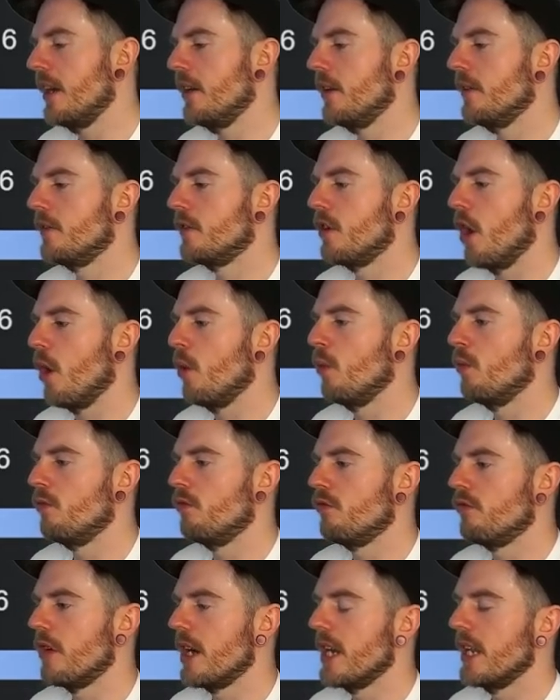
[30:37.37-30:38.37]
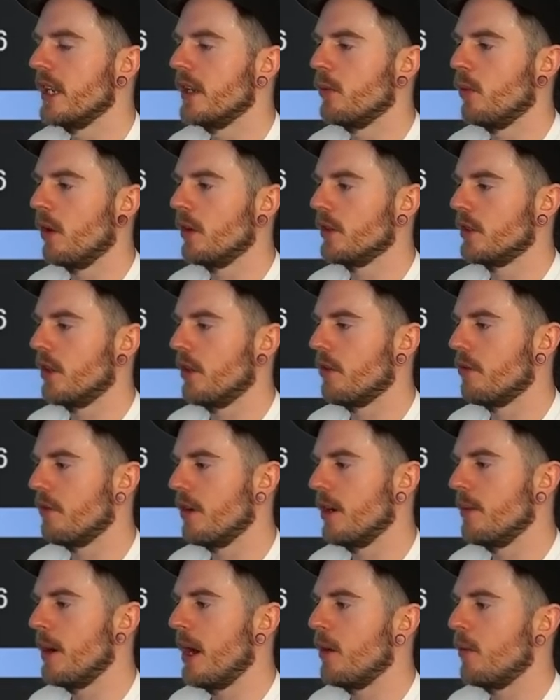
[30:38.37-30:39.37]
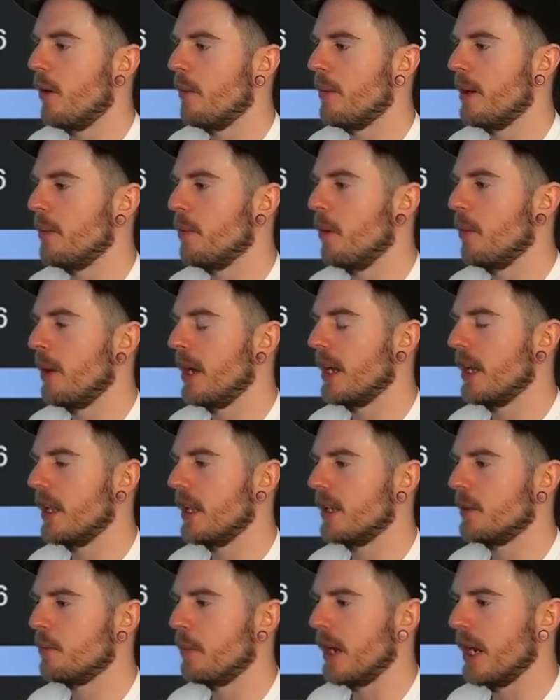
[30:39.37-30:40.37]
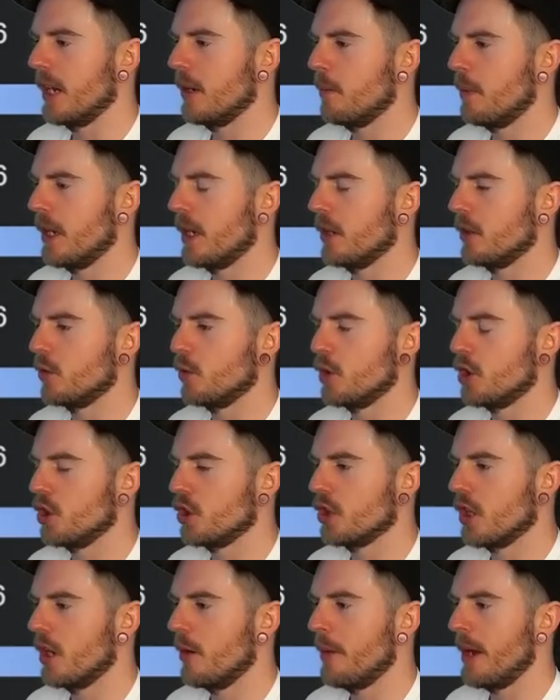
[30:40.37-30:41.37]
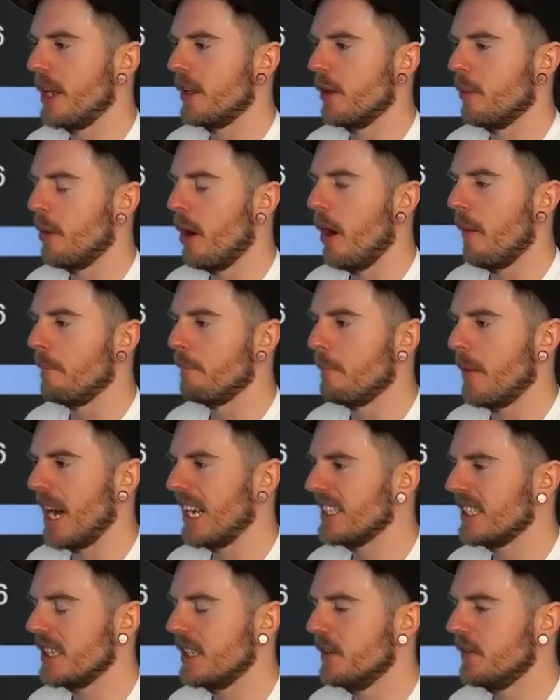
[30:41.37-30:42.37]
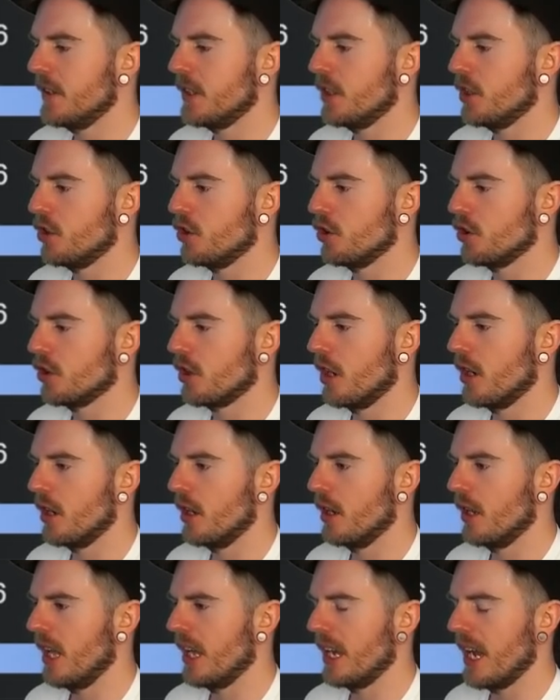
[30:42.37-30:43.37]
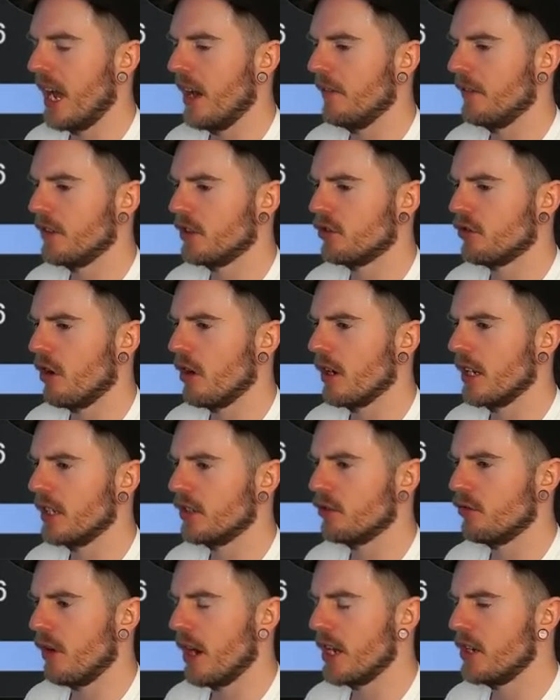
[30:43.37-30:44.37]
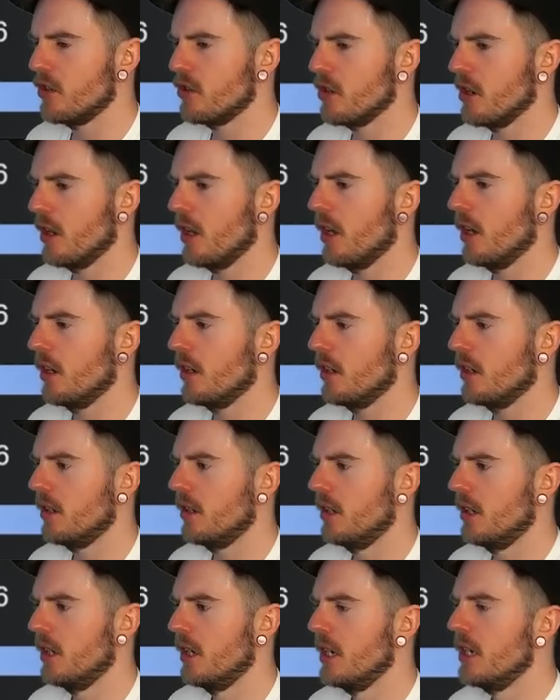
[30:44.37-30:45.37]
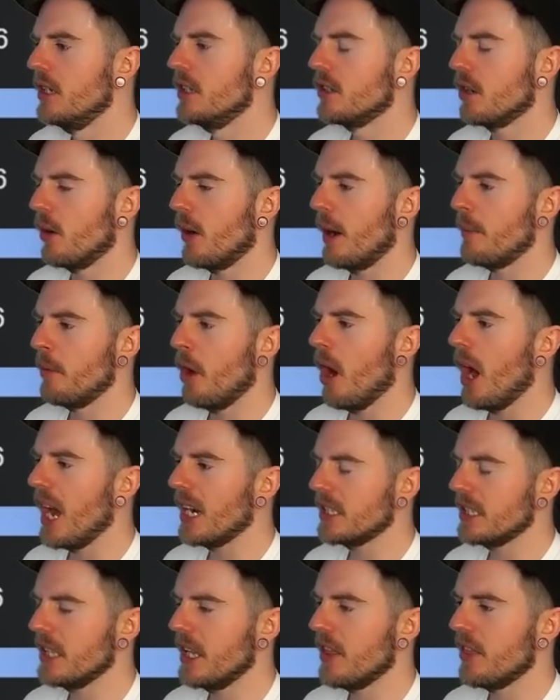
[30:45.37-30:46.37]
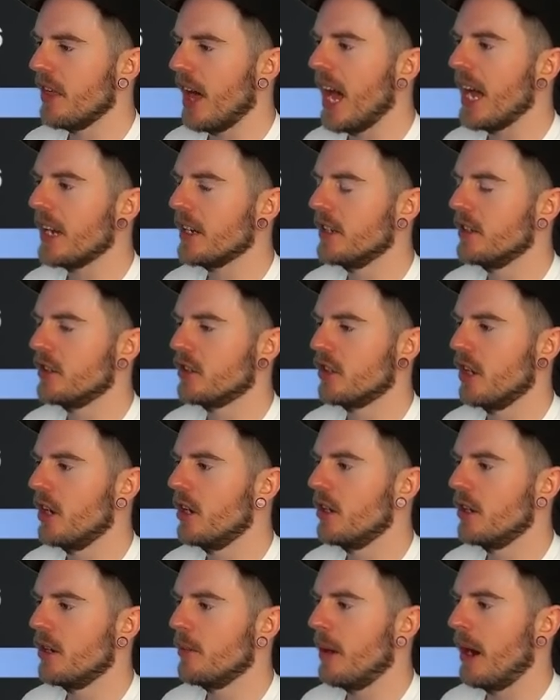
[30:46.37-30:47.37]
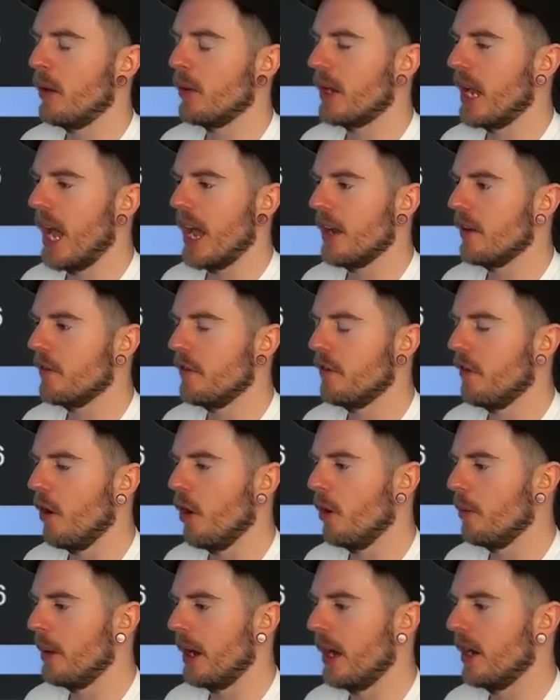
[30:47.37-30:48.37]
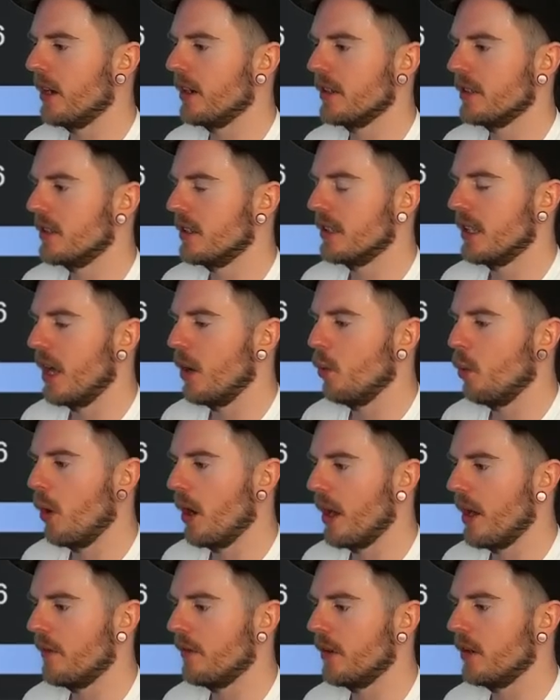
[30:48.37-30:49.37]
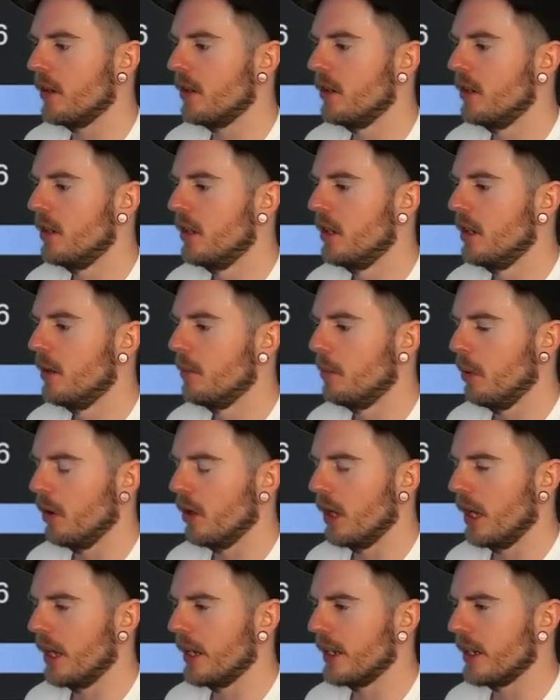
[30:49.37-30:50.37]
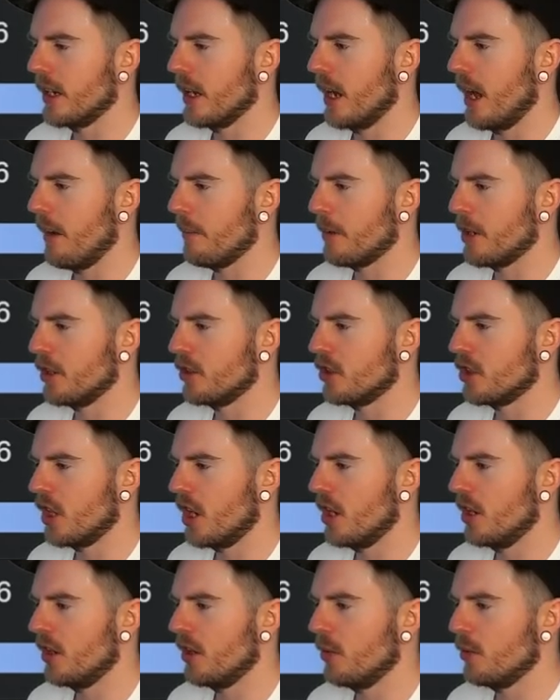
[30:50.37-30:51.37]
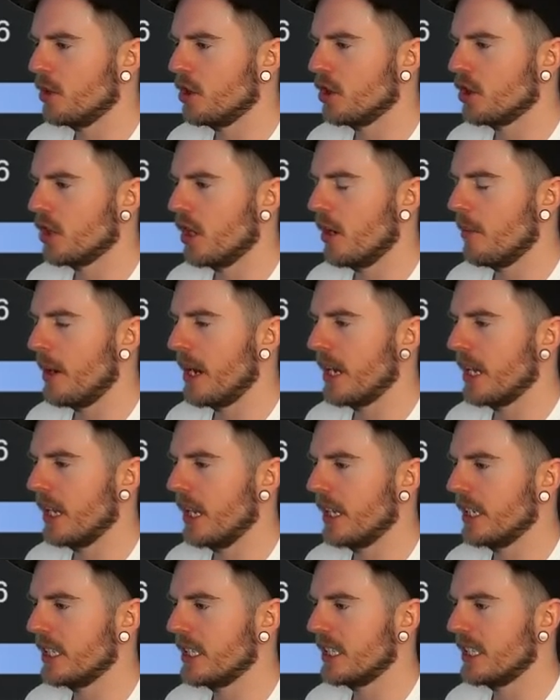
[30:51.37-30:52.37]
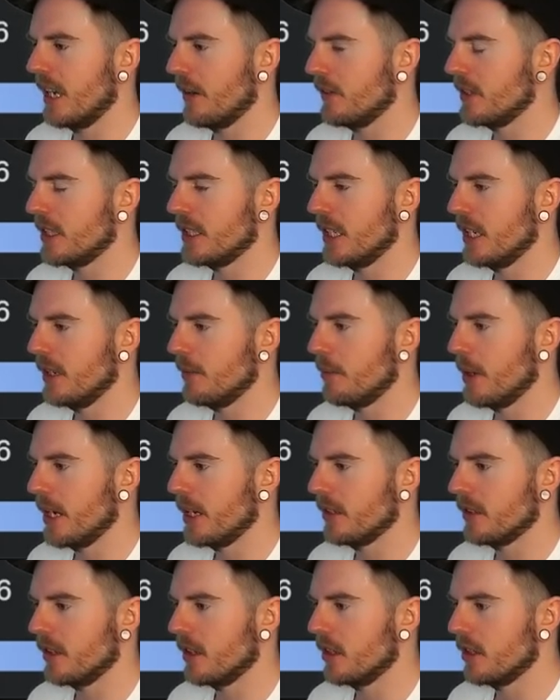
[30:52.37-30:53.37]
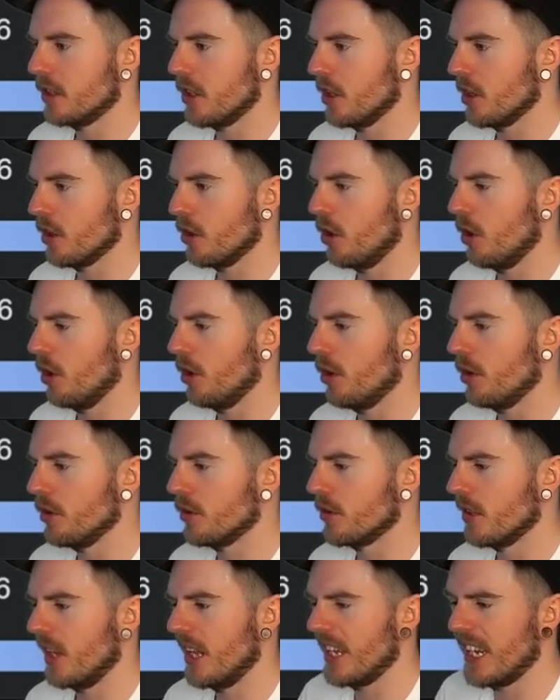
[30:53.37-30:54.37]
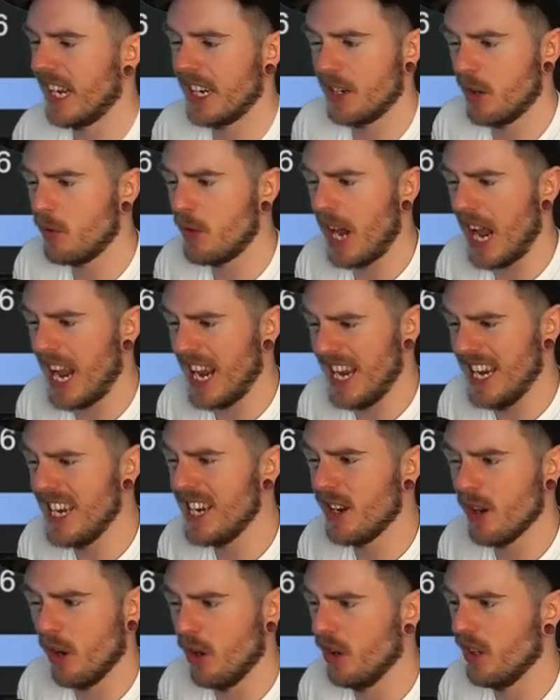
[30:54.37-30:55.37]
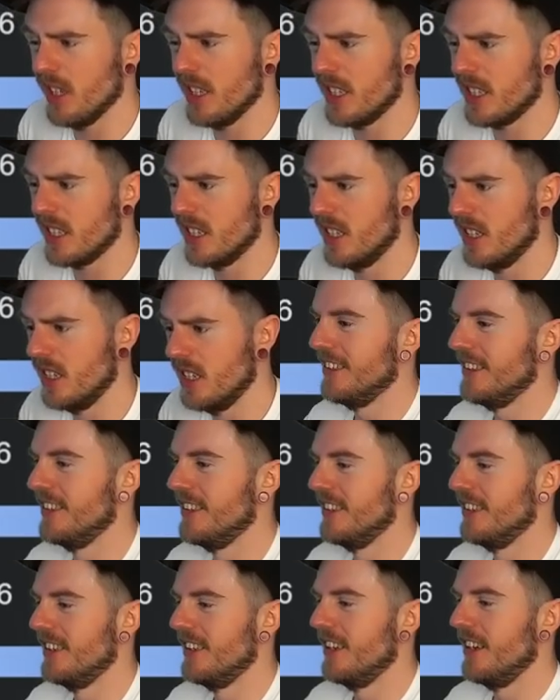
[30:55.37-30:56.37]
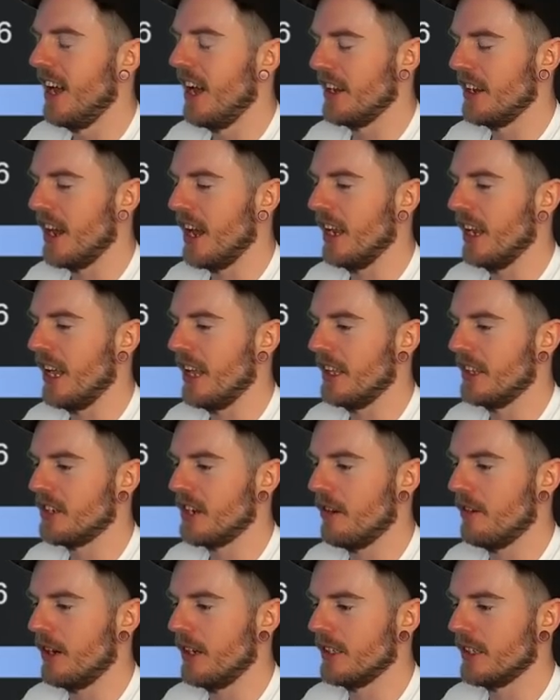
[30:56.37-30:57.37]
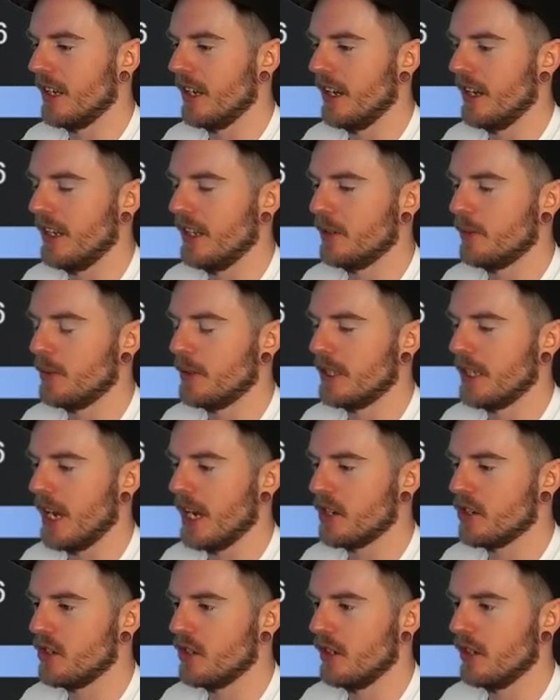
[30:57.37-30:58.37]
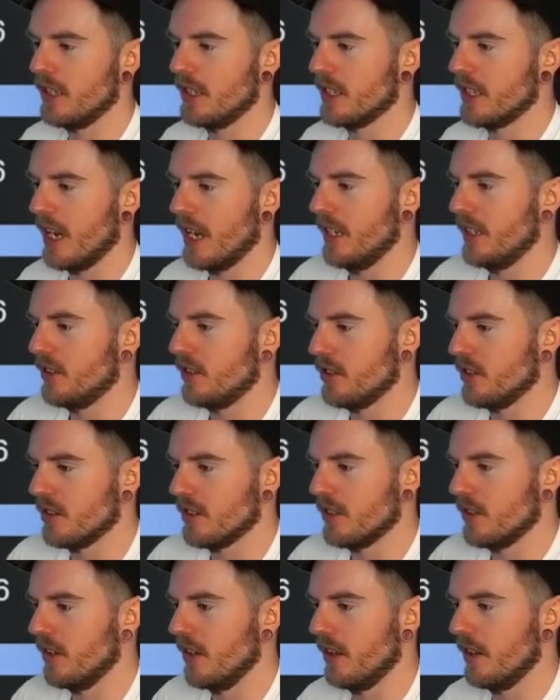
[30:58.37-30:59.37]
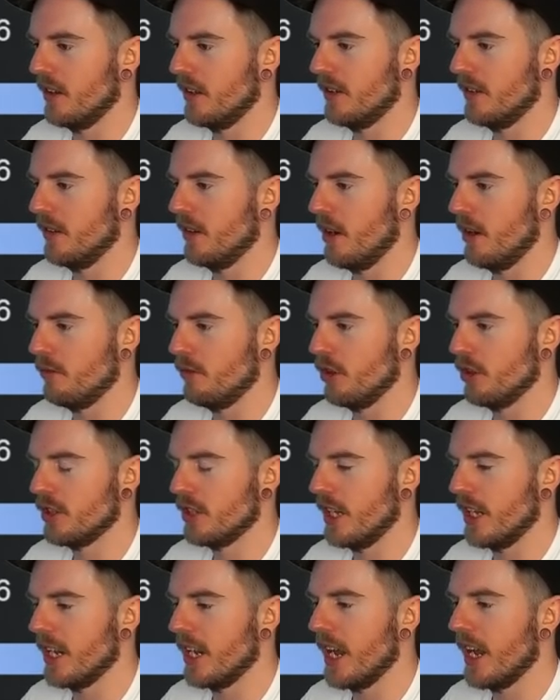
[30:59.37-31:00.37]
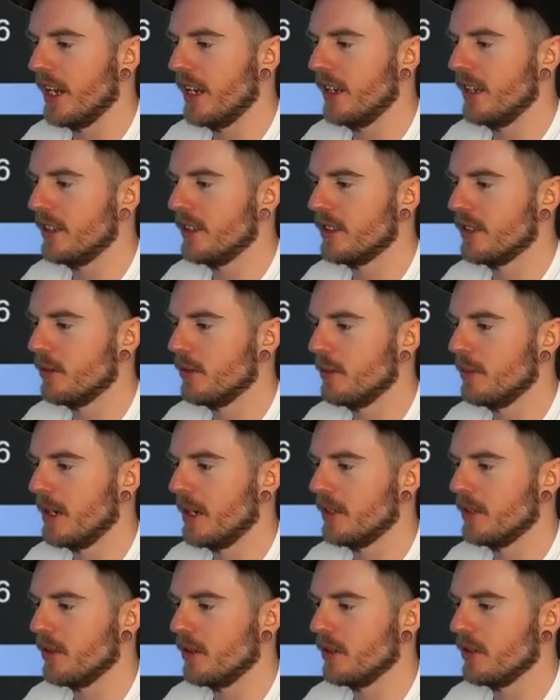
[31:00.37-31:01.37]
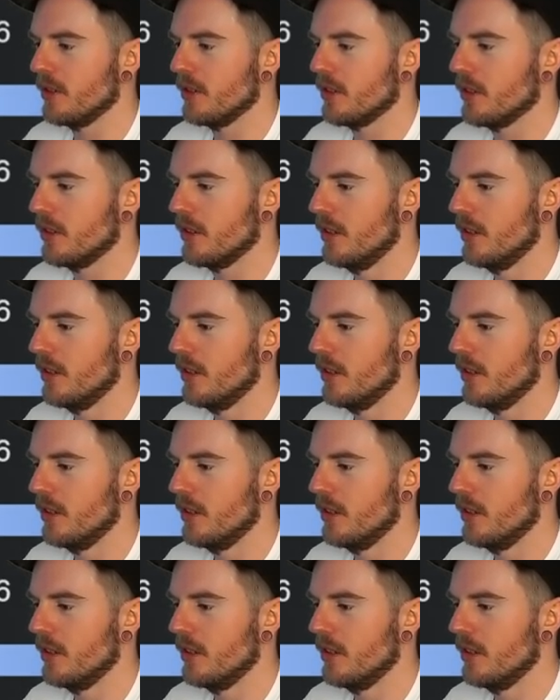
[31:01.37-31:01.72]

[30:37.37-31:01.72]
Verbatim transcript: of don't really want to three bet when people make it this big because we're just going to make the pot massive and they're just going to like have a strongish range a lot. So I'm not actually that concerned about getting four back because it's like whatever. But like I'm concerned that we're just going to make it like 17 bigs and he's going to call. So like I don't hate calling. And yeah, I like the check raise here. It needs protection. This guy's just a, a rusty gate. So we might as well just...